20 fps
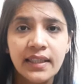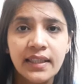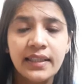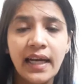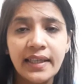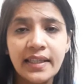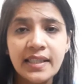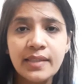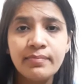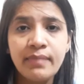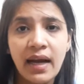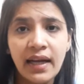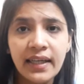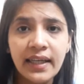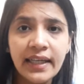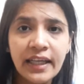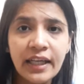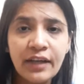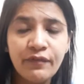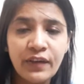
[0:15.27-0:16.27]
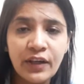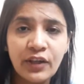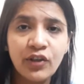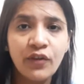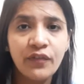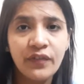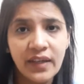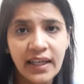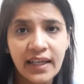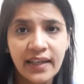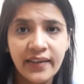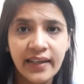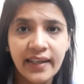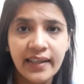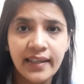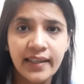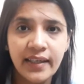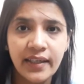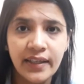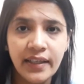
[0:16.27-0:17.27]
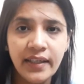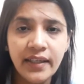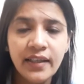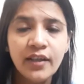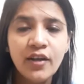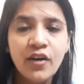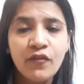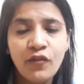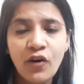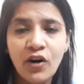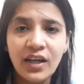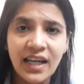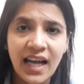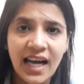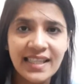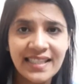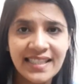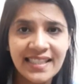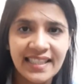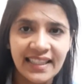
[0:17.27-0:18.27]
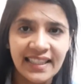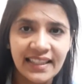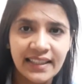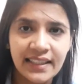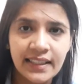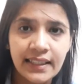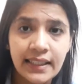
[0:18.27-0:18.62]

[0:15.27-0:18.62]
that is magnetic effect of electric current for class 10.